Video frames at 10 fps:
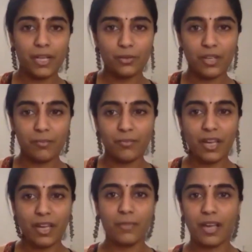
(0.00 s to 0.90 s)
him.
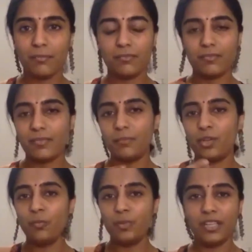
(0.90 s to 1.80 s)
I'm
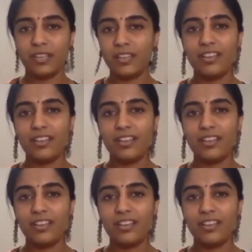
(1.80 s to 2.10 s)
nobody.